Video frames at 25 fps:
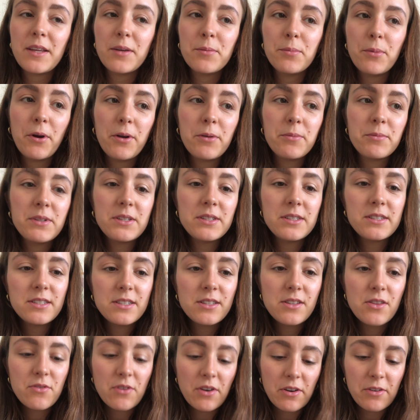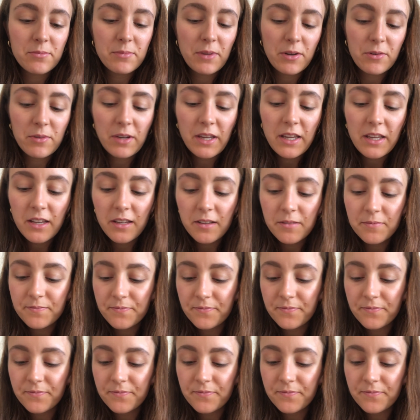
appointments throughout my week.